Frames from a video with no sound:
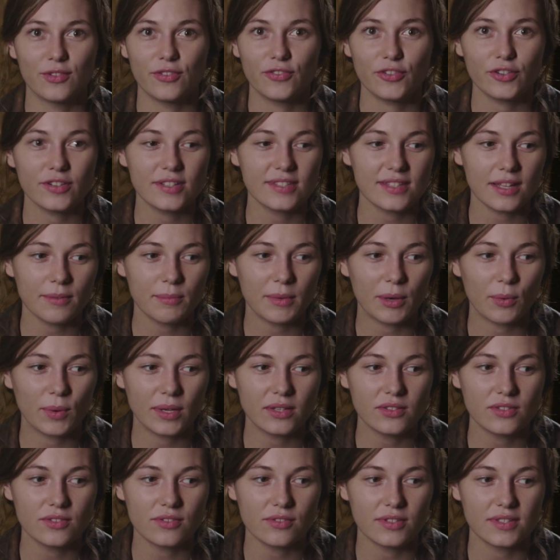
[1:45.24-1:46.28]
the first time I
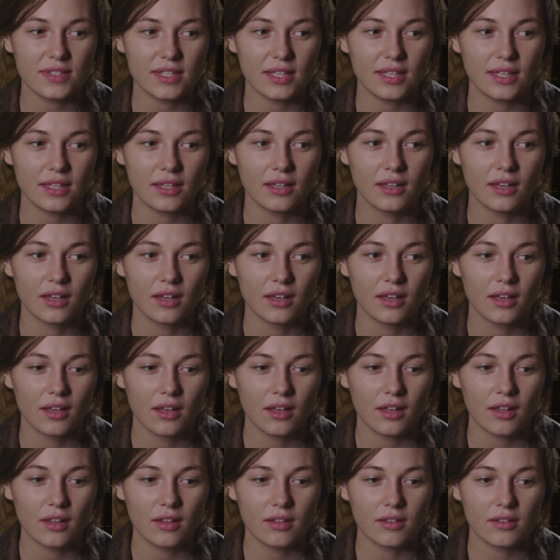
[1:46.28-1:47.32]
went to see
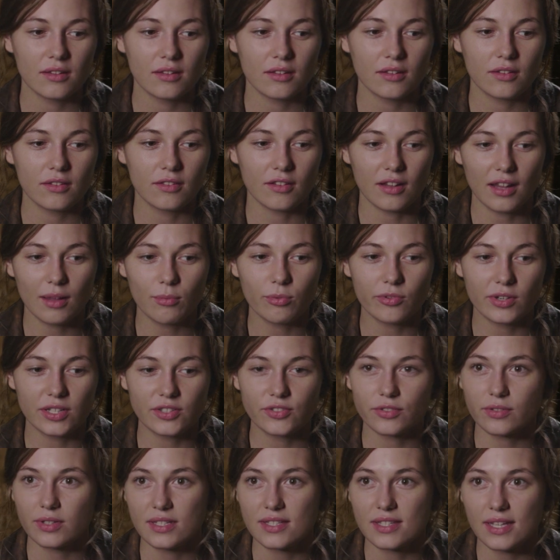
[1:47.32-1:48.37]
the
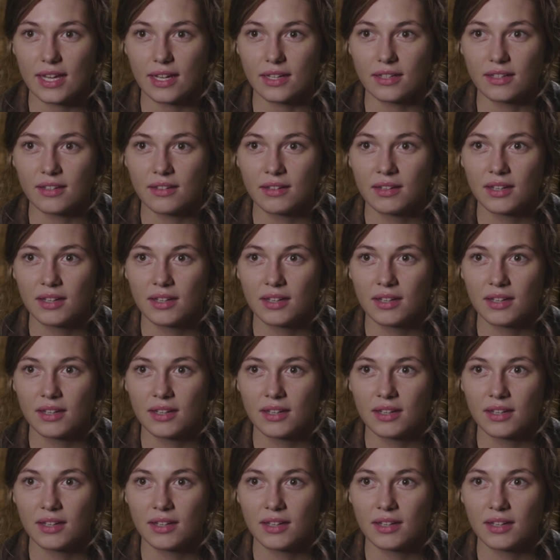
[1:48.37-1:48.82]
laboratory set,